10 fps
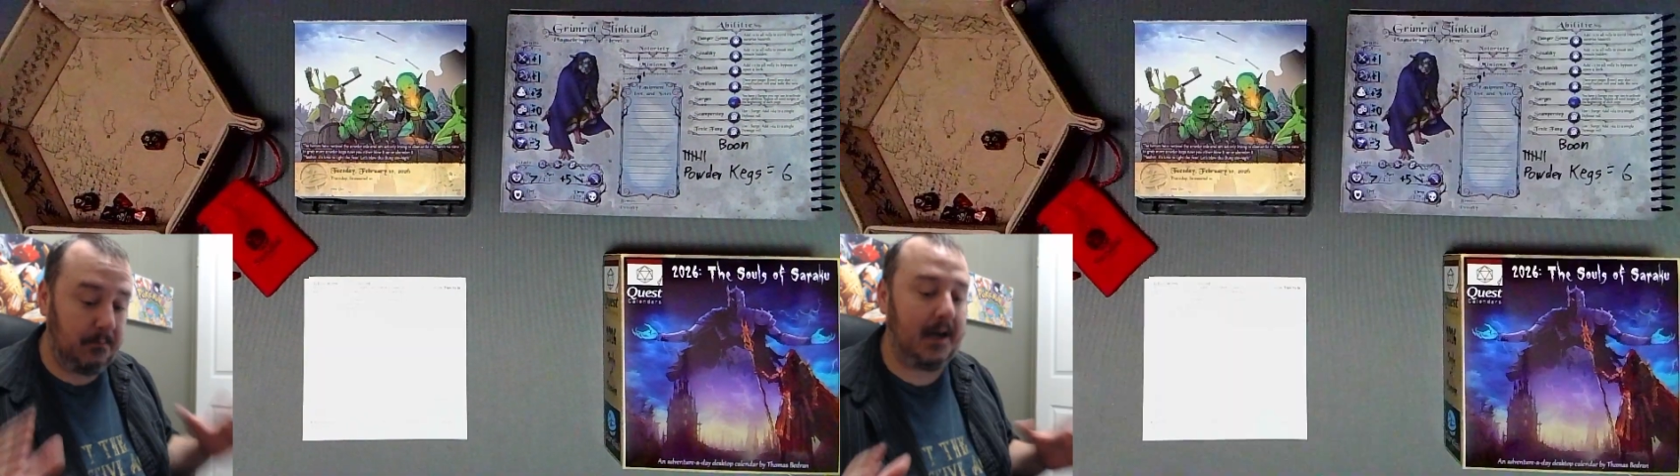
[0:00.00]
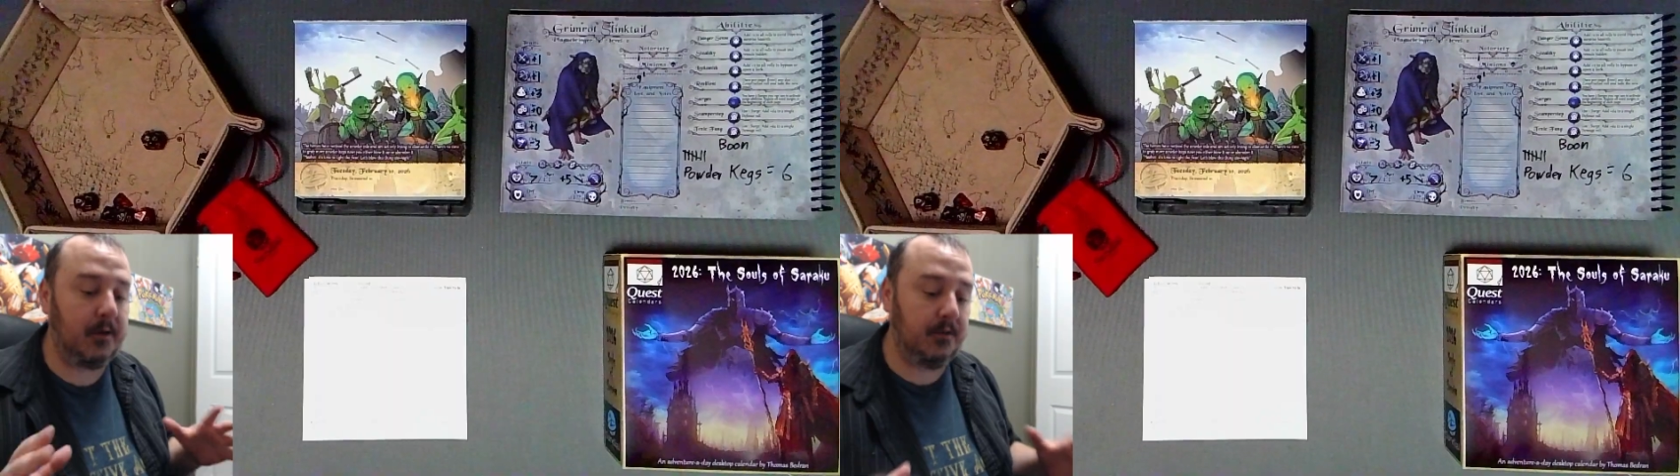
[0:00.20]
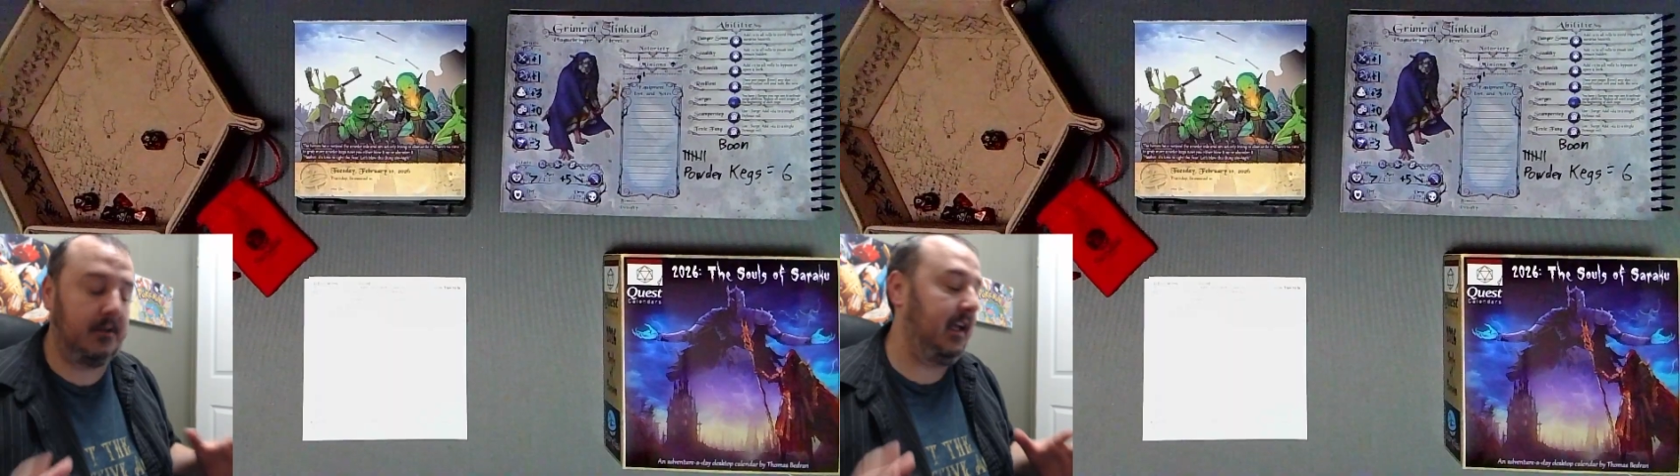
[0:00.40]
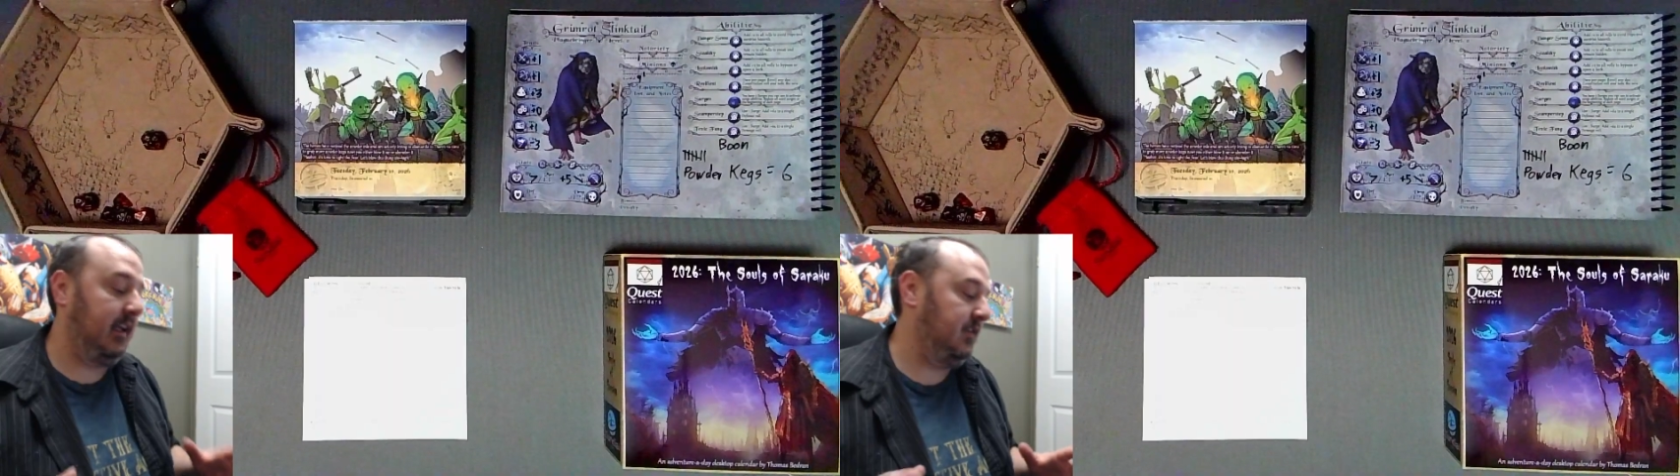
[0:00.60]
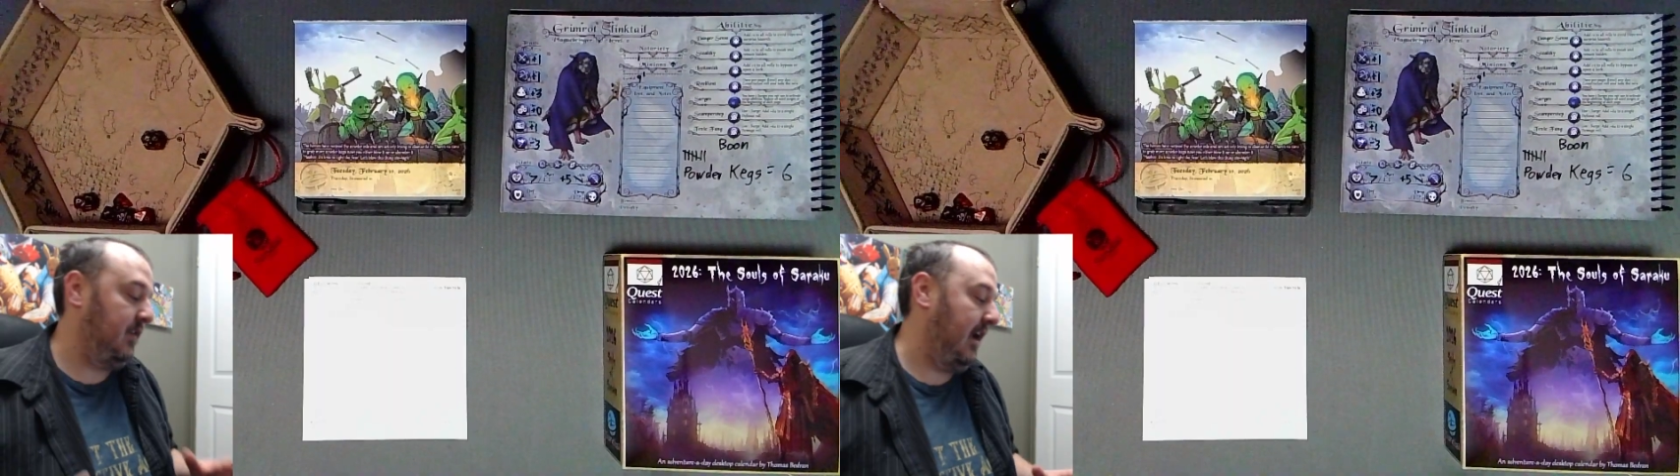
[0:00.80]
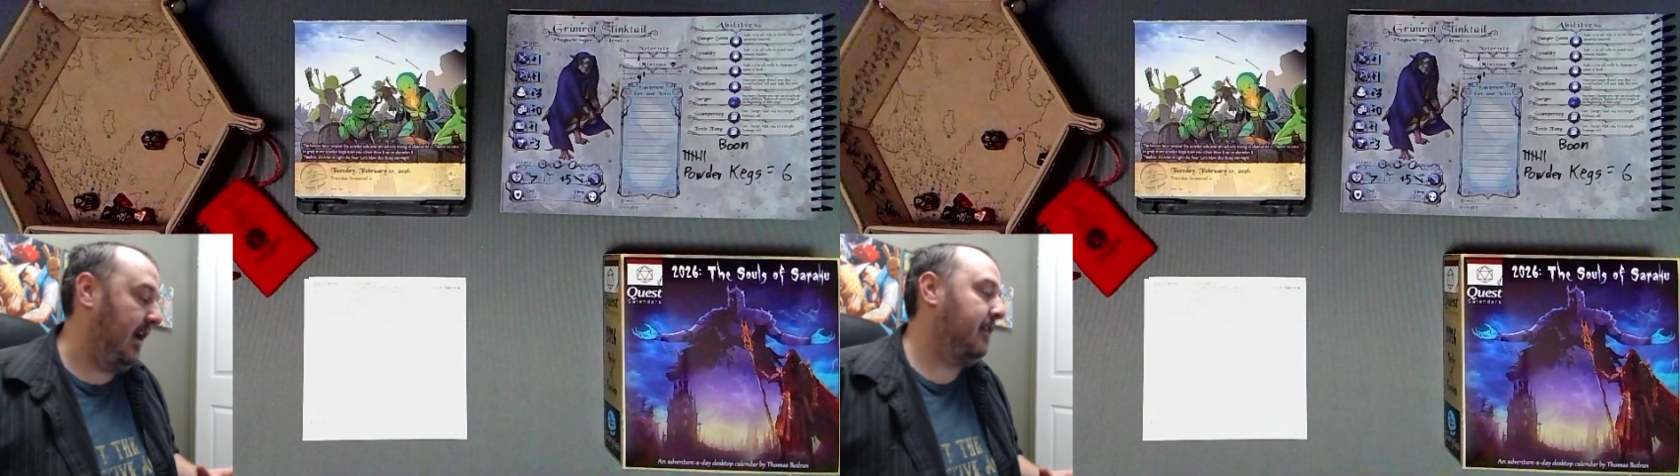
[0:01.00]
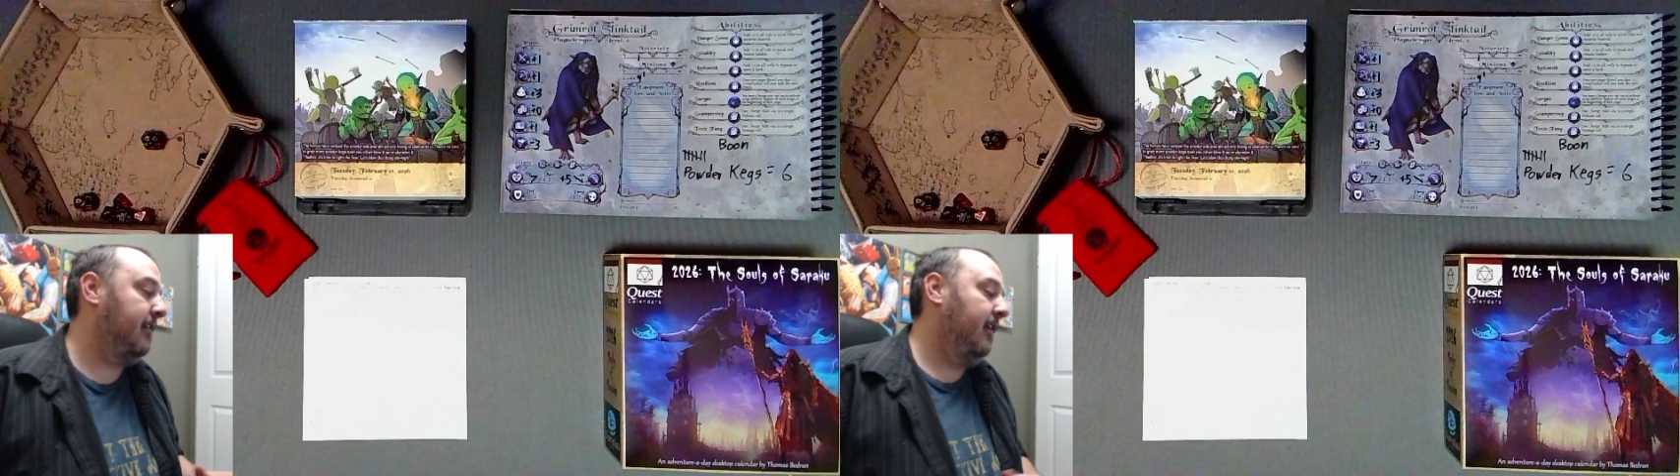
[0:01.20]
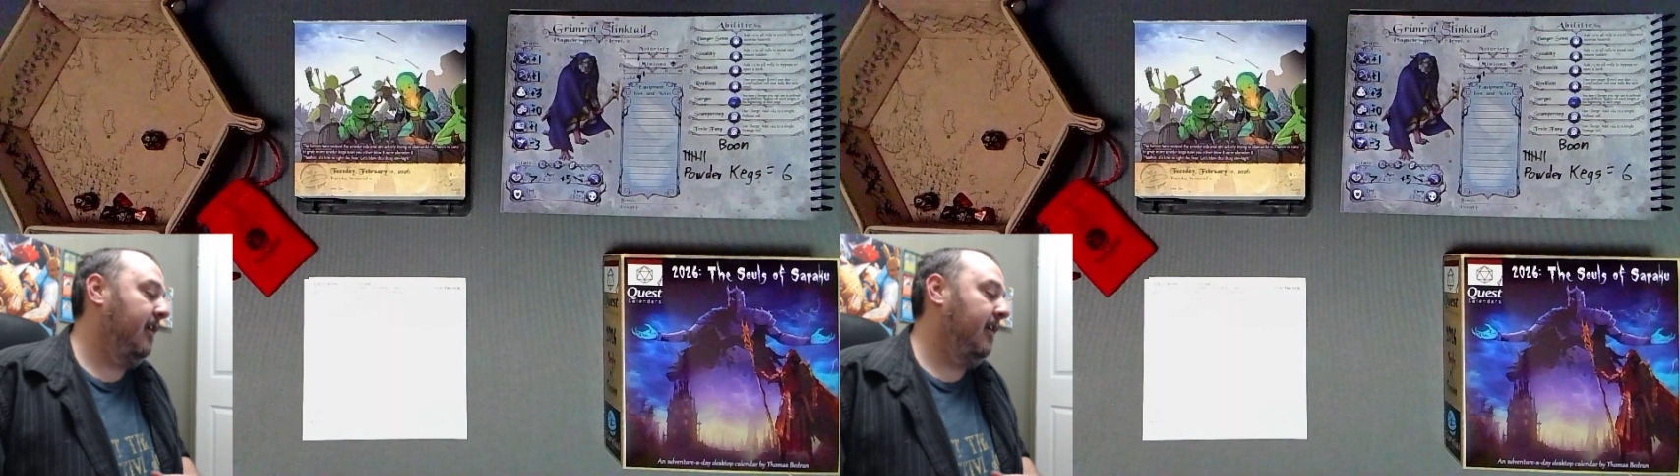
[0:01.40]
powder kegs there.